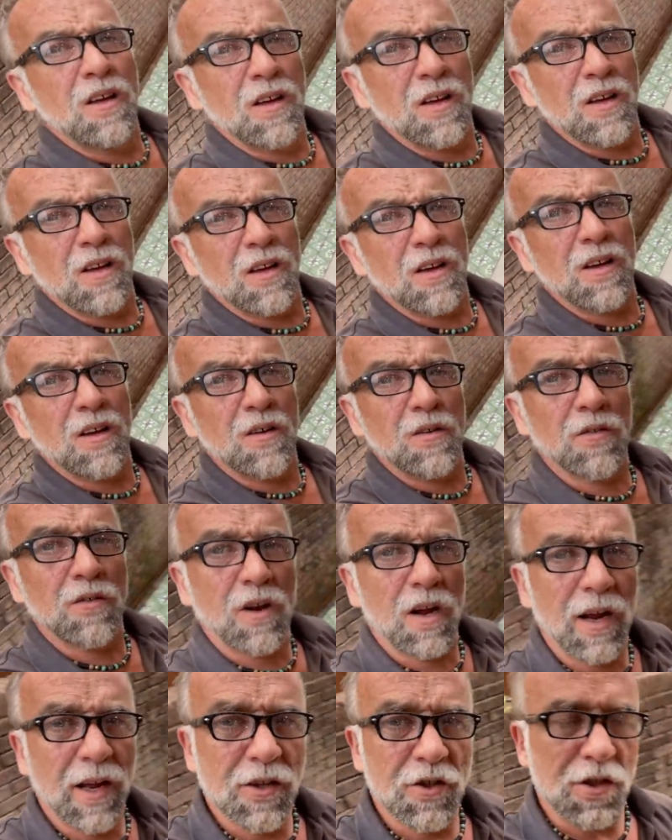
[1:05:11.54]
Oh,
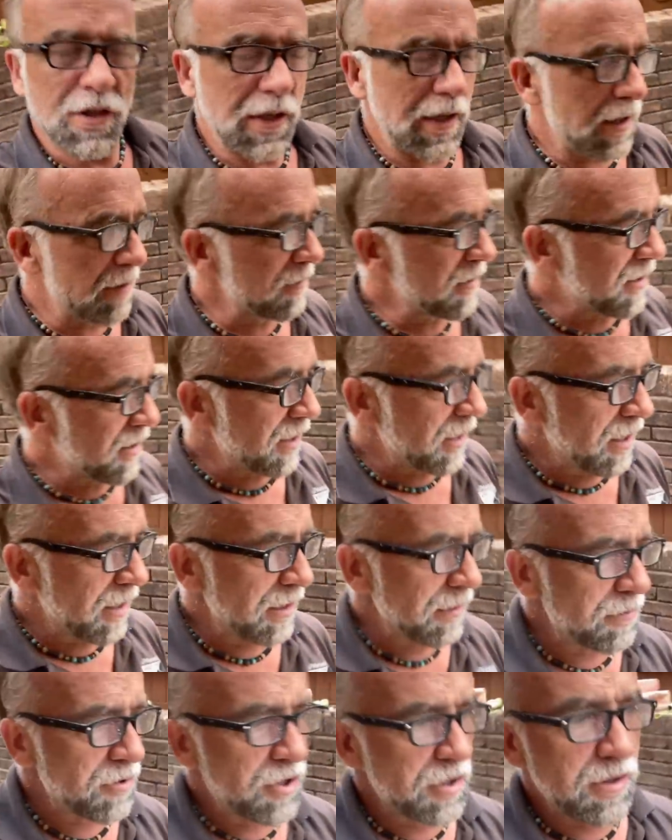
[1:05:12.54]
actually, let me start,
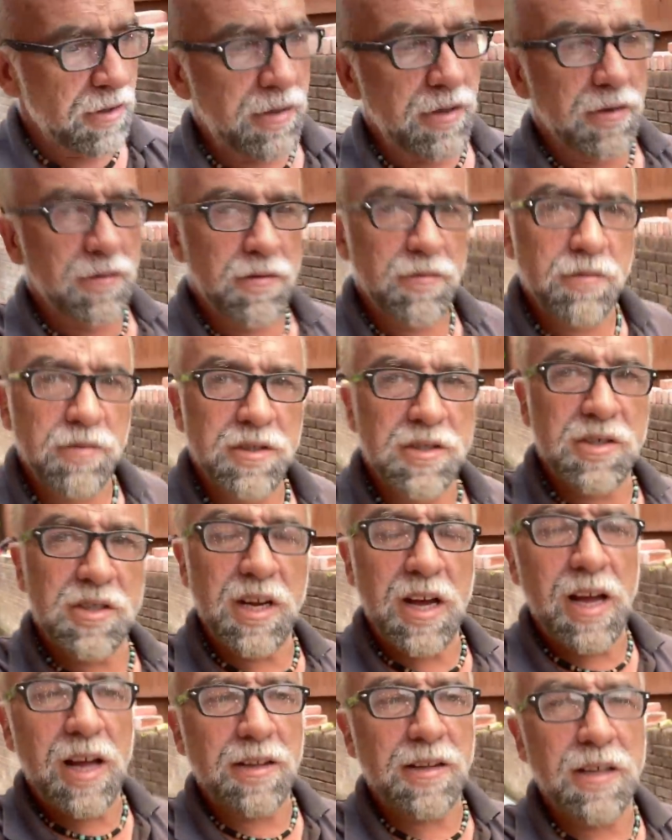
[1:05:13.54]
let me show you. We
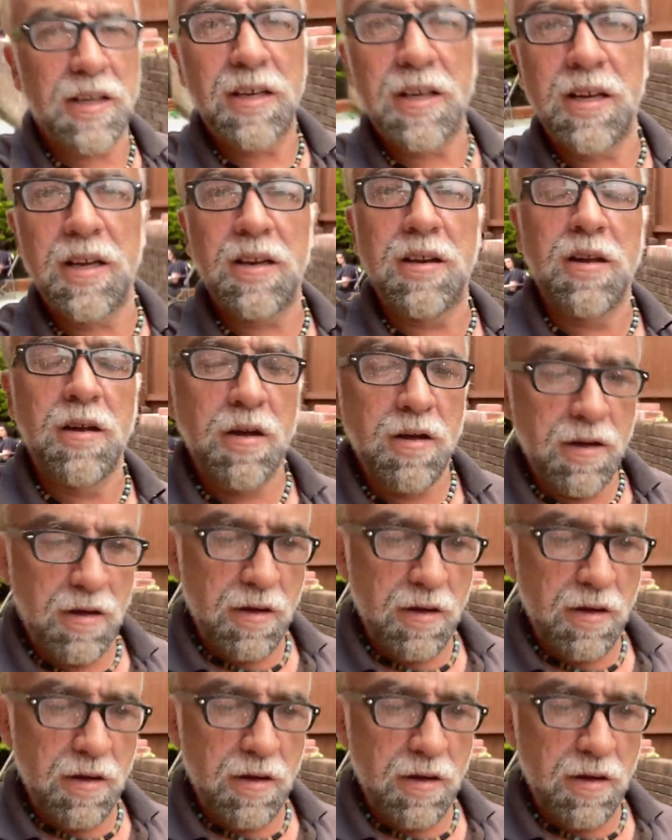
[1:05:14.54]
started